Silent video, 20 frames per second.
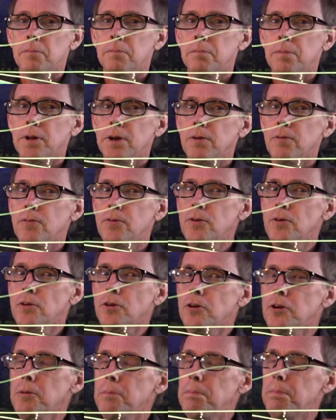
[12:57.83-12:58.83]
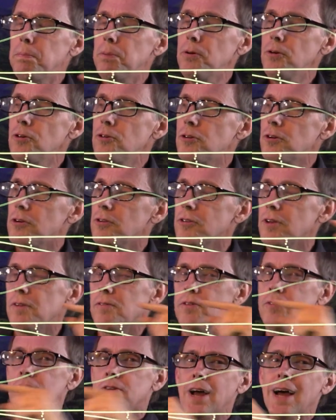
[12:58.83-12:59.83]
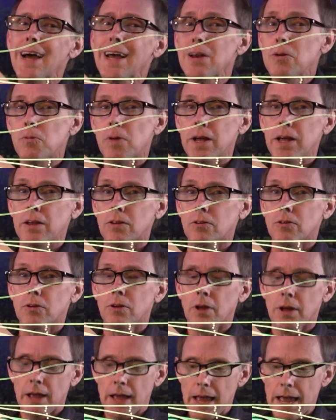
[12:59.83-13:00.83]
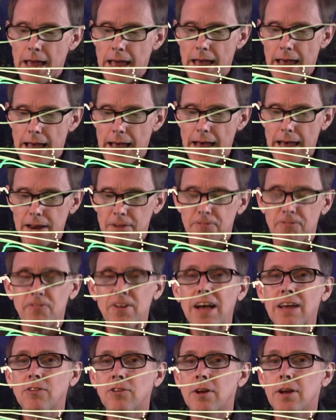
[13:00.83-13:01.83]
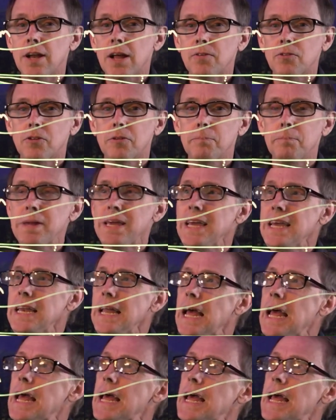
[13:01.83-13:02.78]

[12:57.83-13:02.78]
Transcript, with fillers: But if you could push yourself sideways at a fast enough speed,